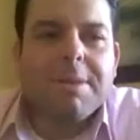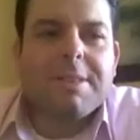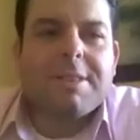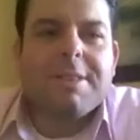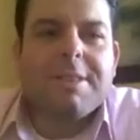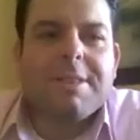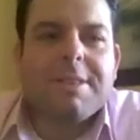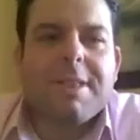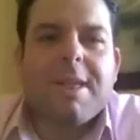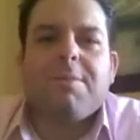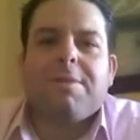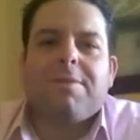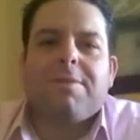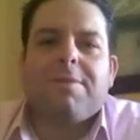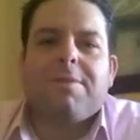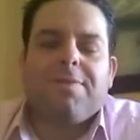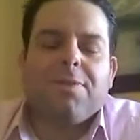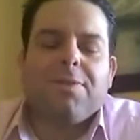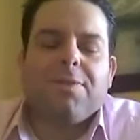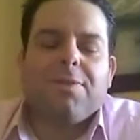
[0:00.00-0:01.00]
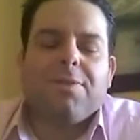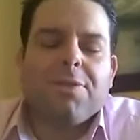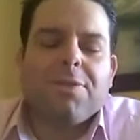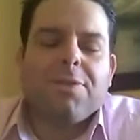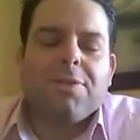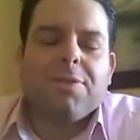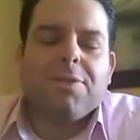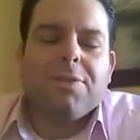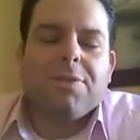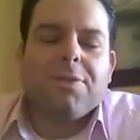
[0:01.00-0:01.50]
would say with
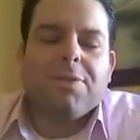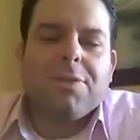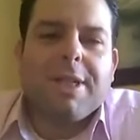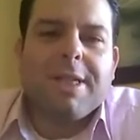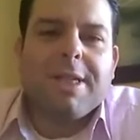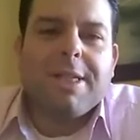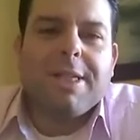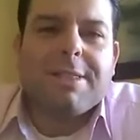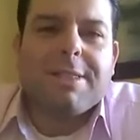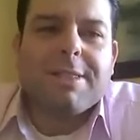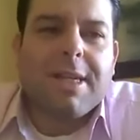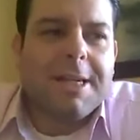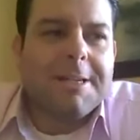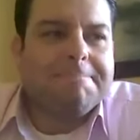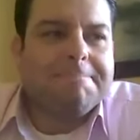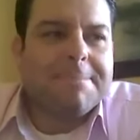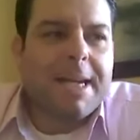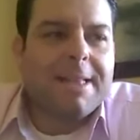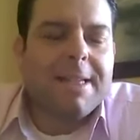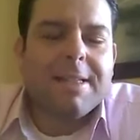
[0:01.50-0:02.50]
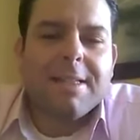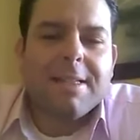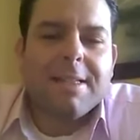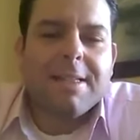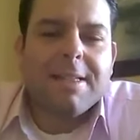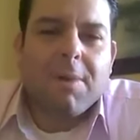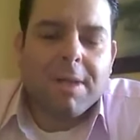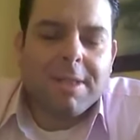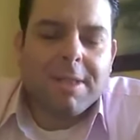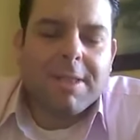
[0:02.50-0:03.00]
food is,
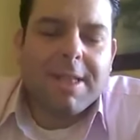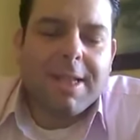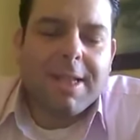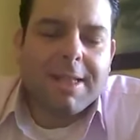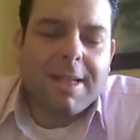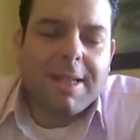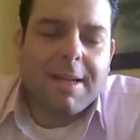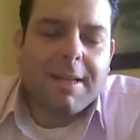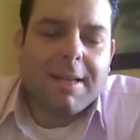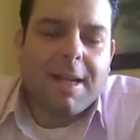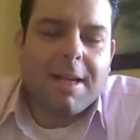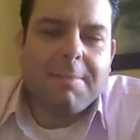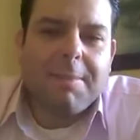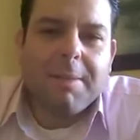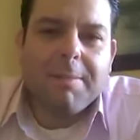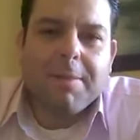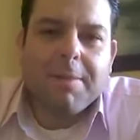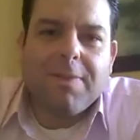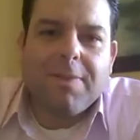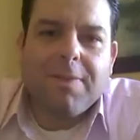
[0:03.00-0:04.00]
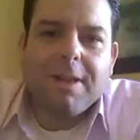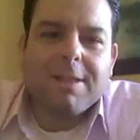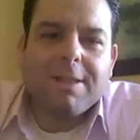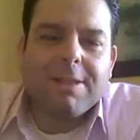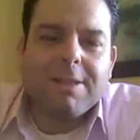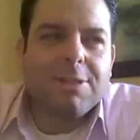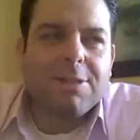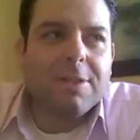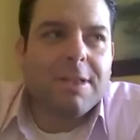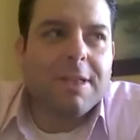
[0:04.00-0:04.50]
I think that one thing that a lot
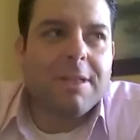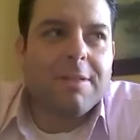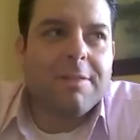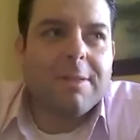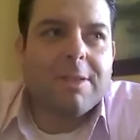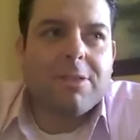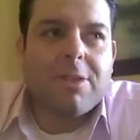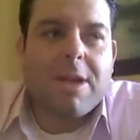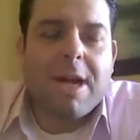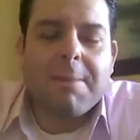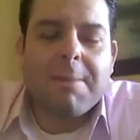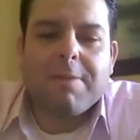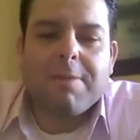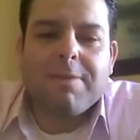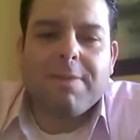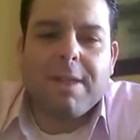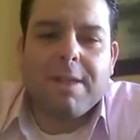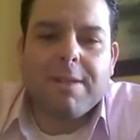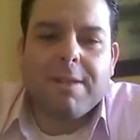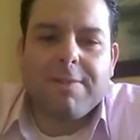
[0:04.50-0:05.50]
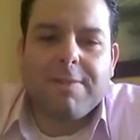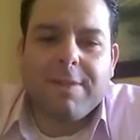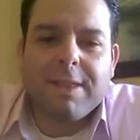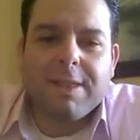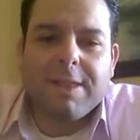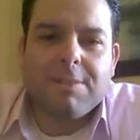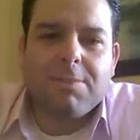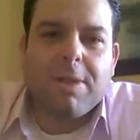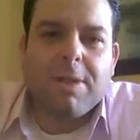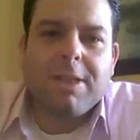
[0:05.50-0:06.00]
of people fall into a little bit trap
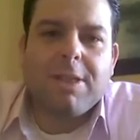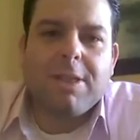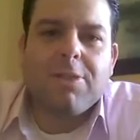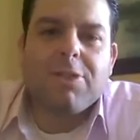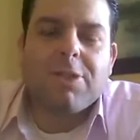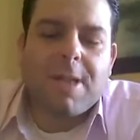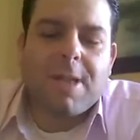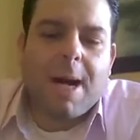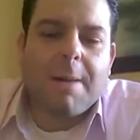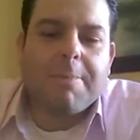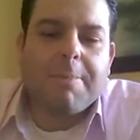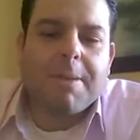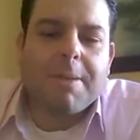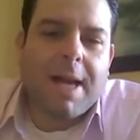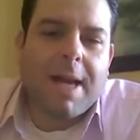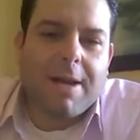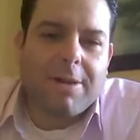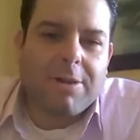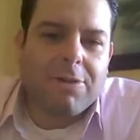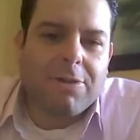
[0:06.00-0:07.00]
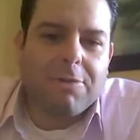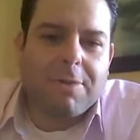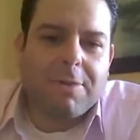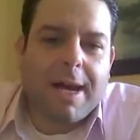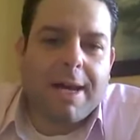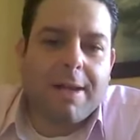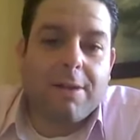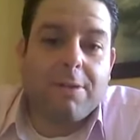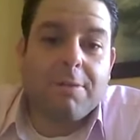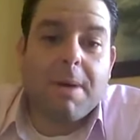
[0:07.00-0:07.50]
of is when you shop and how
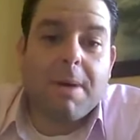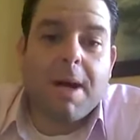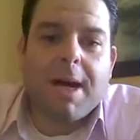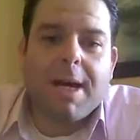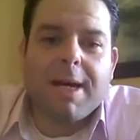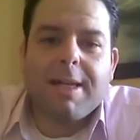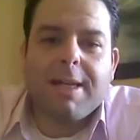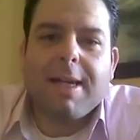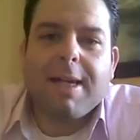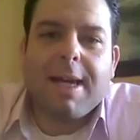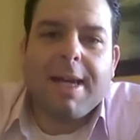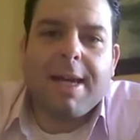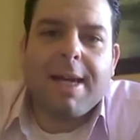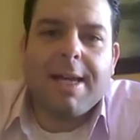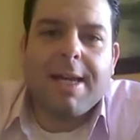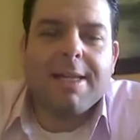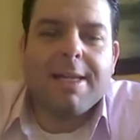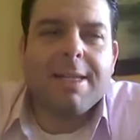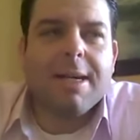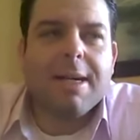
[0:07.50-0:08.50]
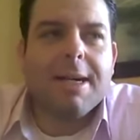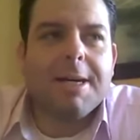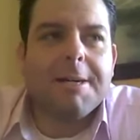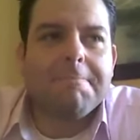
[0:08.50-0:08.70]
you buy. And